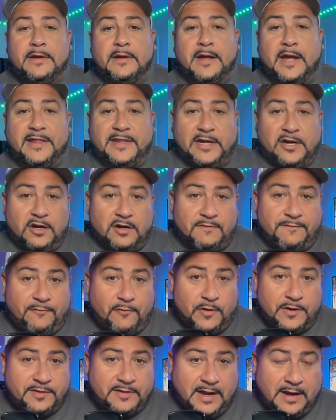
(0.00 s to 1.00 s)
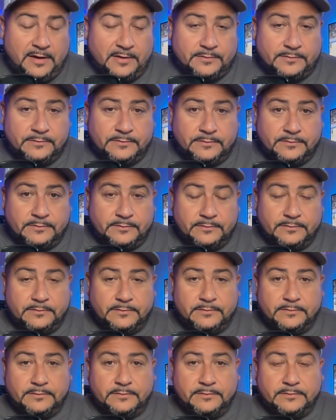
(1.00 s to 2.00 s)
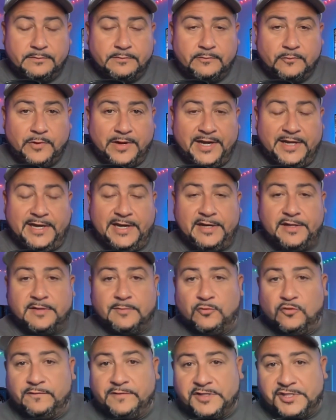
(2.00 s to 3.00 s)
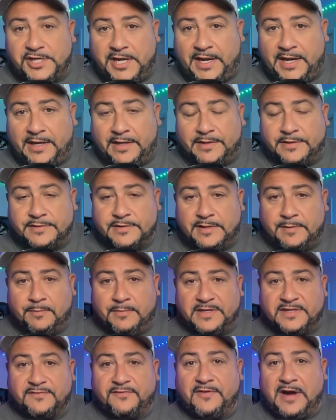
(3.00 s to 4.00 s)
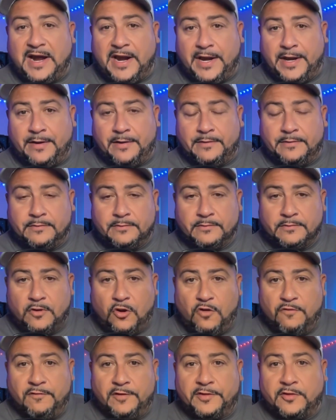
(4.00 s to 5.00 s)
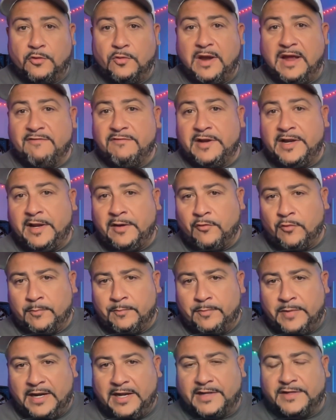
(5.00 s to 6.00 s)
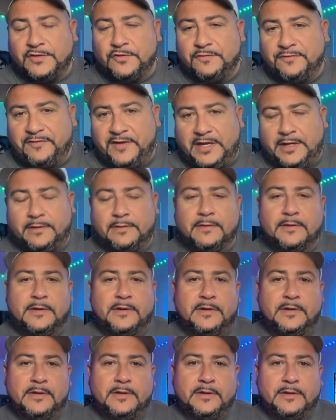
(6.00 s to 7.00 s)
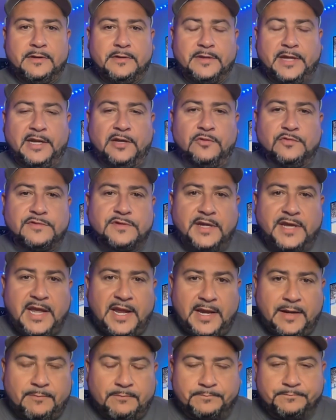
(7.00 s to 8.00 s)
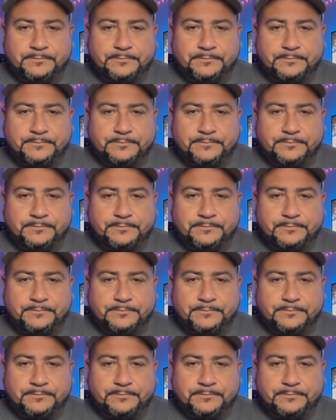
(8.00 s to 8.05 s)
And then on a fourth down, where he needed to move the chains, he misfired, overthrew Evan Engram by like two feet. They lose the game.